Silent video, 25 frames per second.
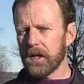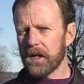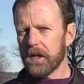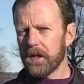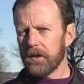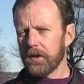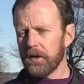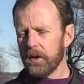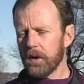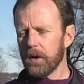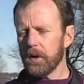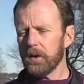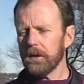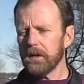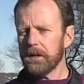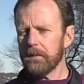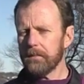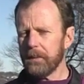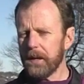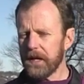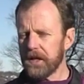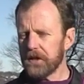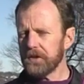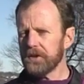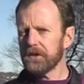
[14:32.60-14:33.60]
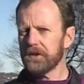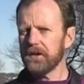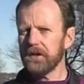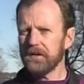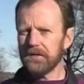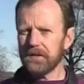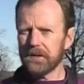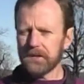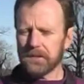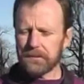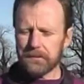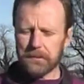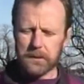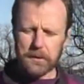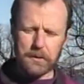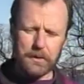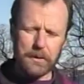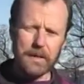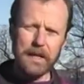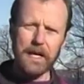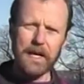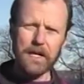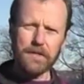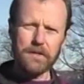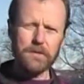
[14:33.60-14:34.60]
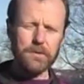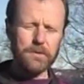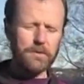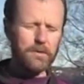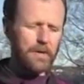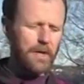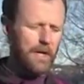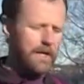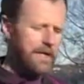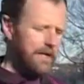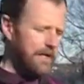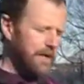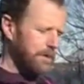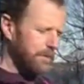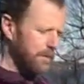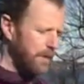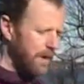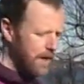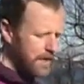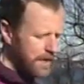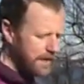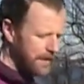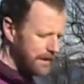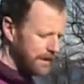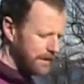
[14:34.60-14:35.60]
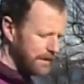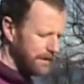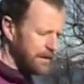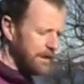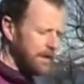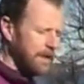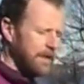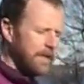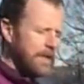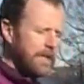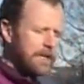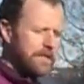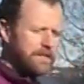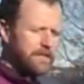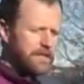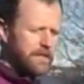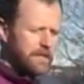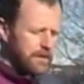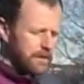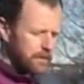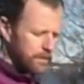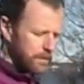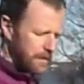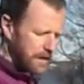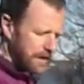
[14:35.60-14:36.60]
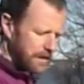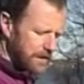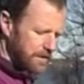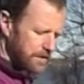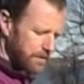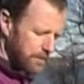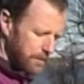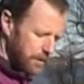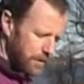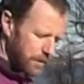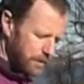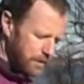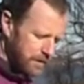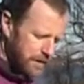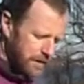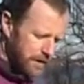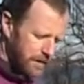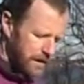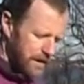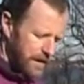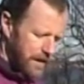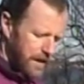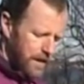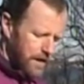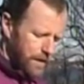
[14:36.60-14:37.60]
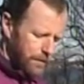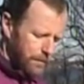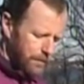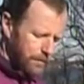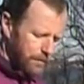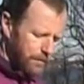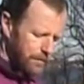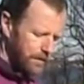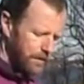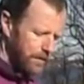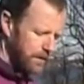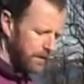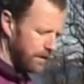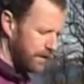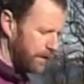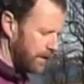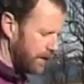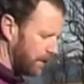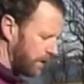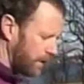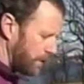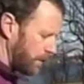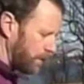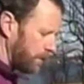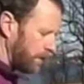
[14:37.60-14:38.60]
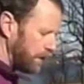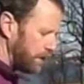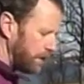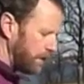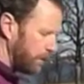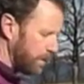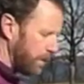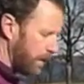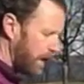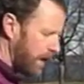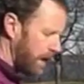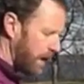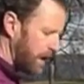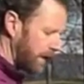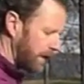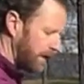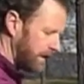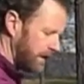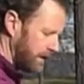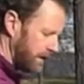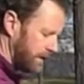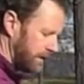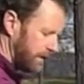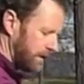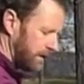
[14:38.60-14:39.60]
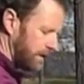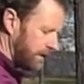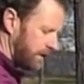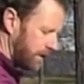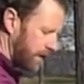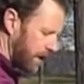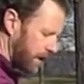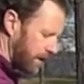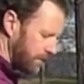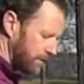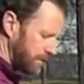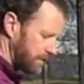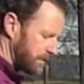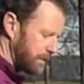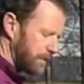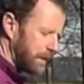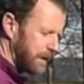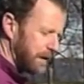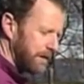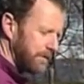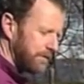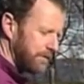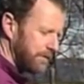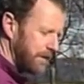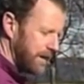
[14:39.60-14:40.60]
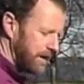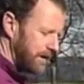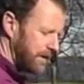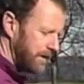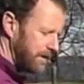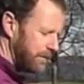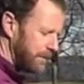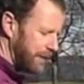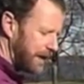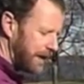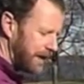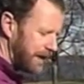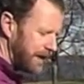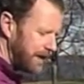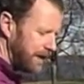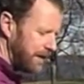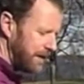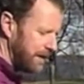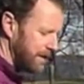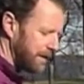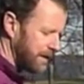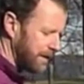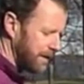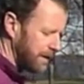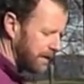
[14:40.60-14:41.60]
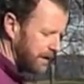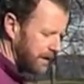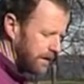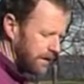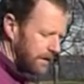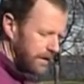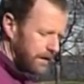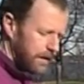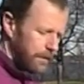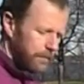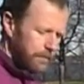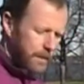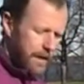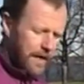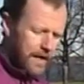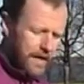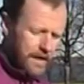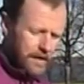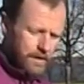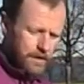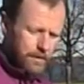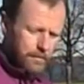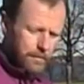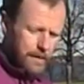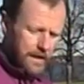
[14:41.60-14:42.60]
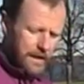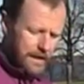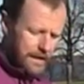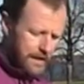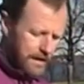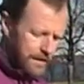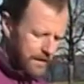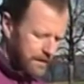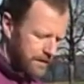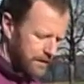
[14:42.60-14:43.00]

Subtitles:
The only major difference between exerstriding and walking is in the range of motion of the arms. When you walk, your arms swing in front of your body and behind your body.